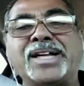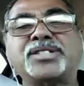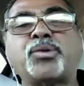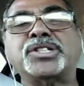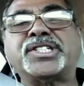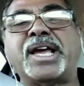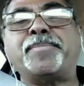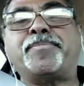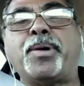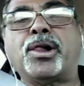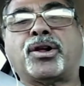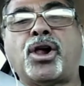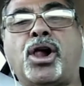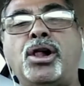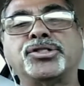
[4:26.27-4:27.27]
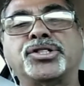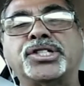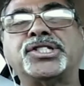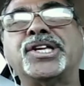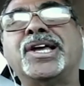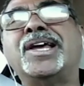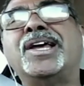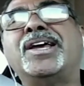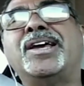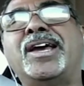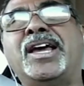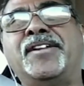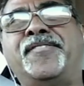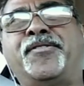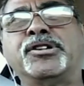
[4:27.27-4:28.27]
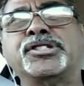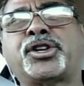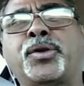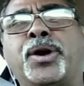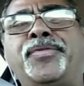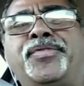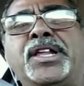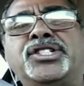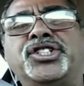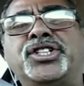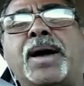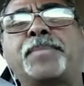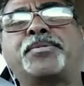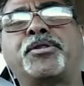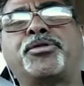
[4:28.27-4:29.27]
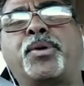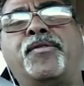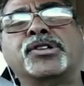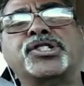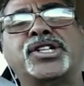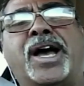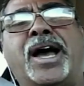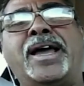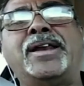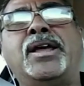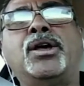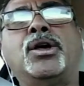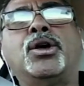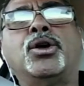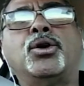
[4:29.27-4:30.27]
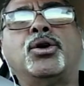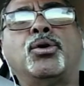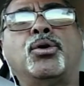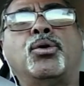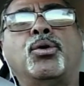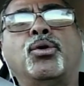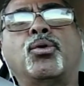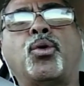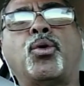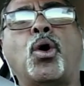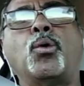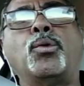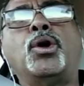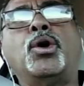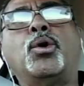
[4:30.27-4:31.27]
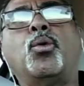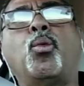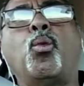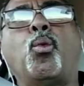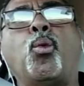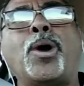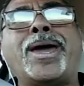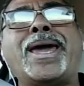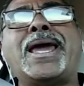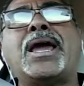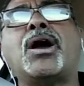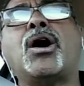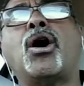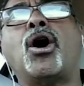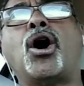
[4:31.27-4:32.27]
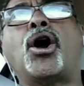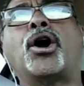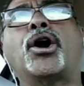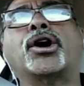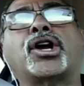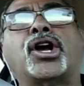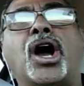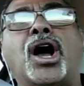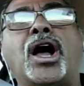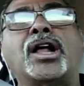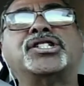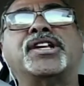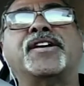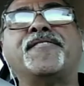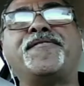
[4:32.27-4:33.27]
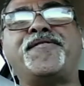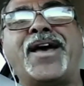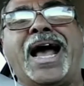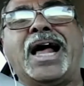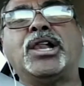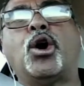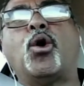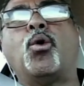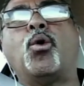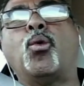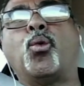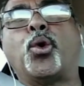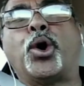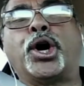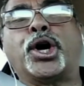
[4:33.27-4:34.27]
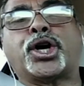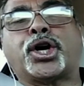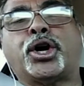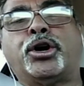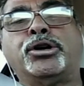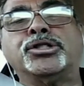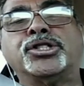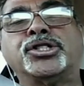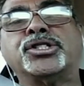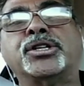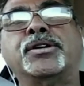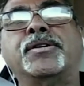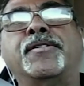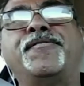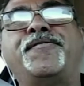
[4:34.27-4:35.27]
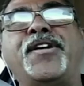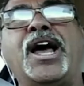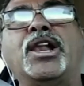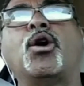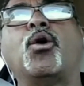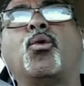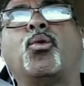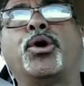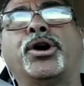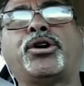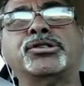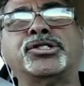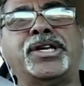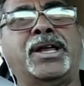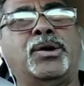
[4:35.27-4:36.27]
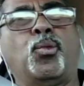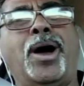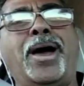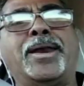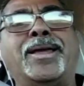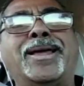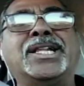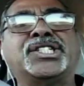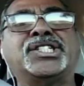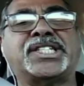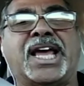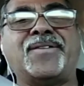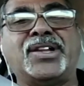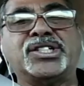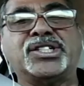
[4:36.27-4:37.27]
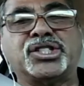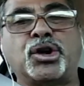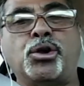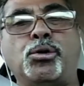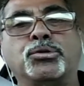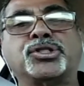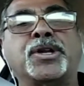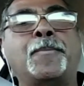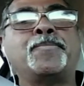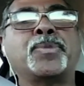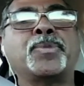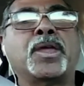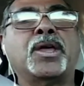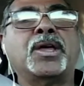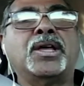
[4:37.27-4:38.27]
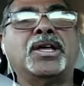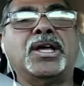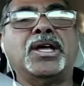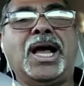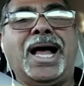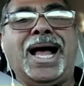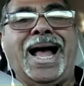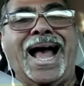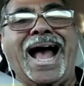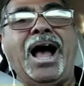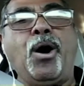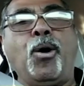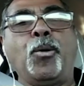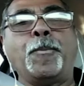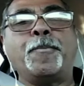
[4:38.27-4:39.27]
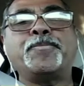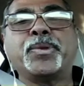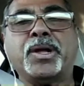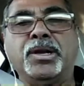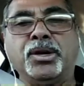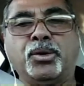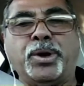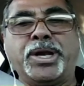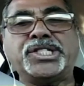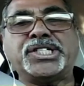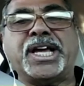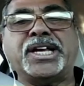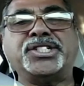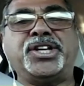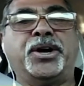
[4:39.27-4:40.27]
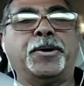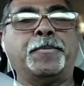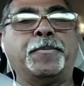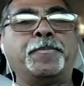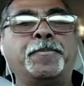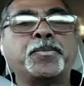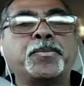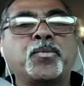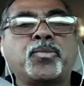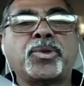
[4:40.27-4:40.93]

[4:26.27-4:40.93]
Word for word: That's why St. Paul calls us in 1 Corinthians chapter 3, verse 9, quote, we are God's fellow workers in what? In saving souls. How? Look what he says here.